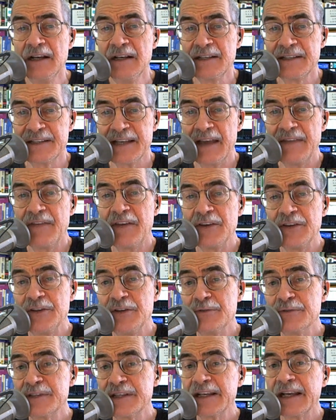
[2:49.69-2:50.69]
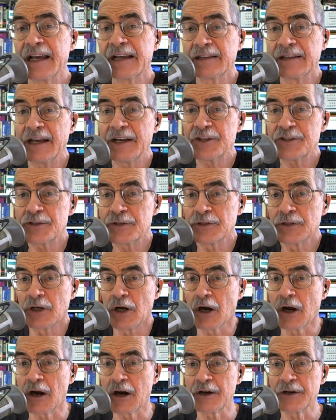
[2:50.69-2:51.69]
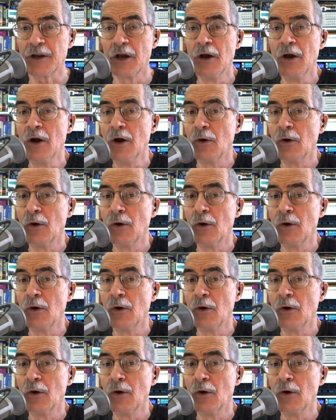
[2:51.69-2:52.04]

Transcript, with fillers: said that using ElectionGuard